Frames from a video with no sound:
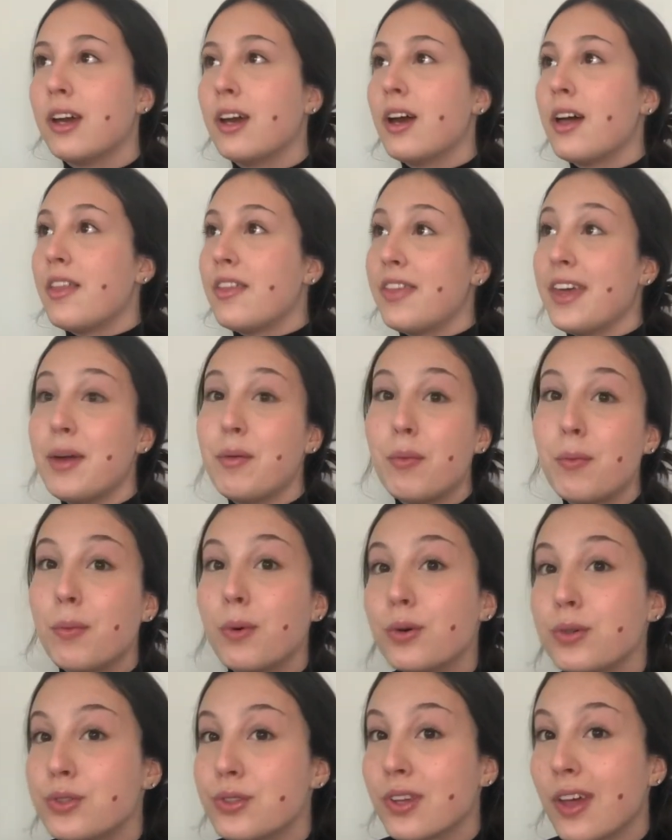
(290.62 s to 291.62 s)
they will
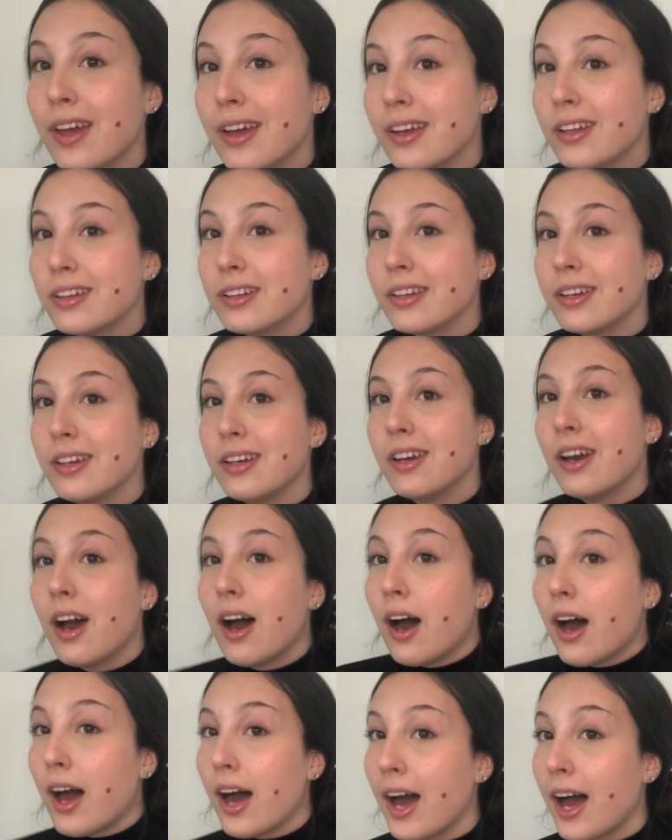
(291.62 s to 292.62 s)
most likely
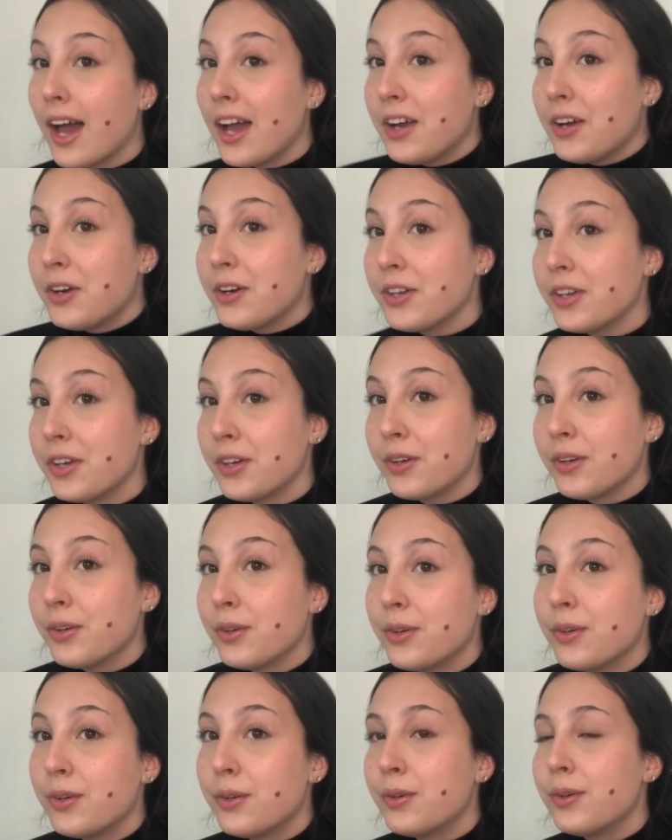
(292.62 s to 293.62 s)
hire
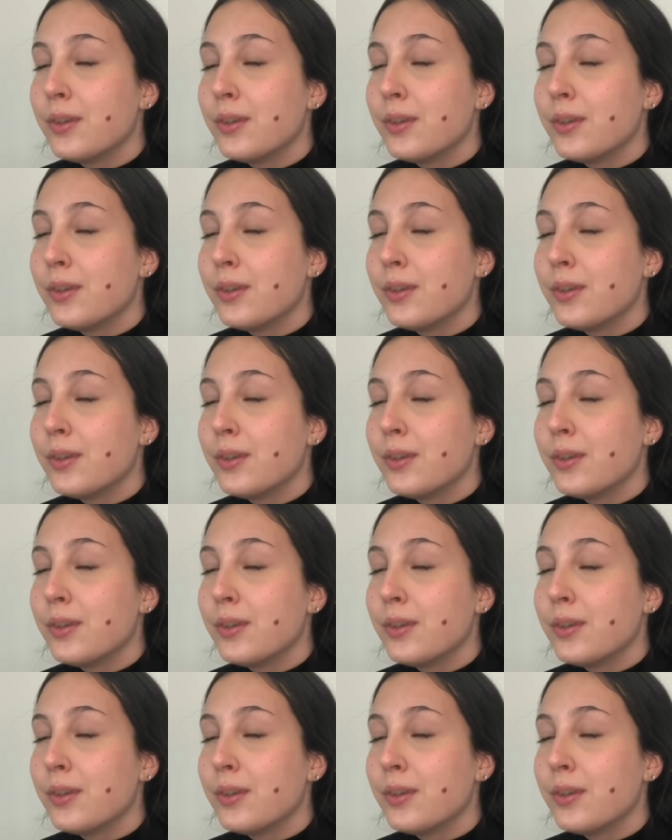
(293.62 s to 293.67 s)
you.